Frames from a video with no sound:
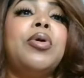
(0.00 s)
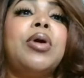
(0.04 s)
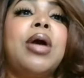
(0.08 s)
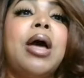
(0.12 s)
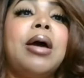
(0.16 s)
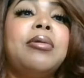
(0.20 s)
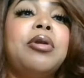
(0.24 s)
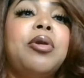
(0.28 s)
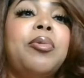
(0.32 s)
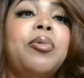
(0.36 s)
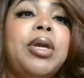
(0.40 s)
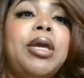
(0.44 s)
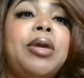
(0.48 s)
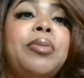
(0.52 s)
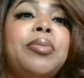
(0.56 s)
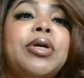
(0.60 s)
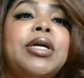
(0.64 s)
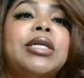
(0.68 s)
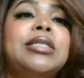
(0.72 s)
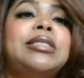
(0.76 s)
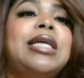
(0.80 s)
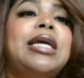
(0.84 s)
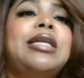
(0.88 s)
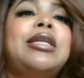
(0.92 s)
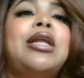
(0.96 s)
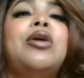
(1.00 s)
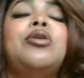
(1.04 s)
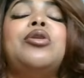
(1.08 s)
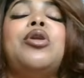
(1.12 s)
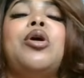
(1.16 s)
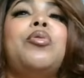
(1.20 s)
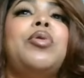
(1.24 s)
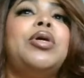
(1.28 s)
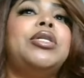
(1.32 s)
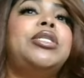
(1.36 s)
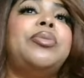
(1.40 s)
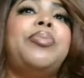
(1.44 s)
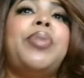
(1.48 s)
come to me because they don't know
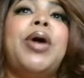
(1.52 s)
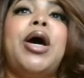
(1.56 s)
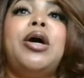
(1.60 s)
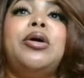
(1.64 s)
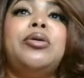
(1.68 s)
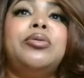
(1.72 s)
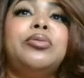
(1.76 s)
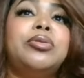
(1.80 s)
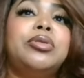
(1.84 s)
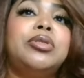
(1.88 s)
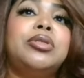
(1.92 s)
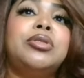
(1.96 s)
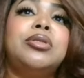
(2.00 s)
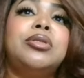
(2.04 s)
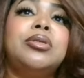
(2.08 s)
what to post.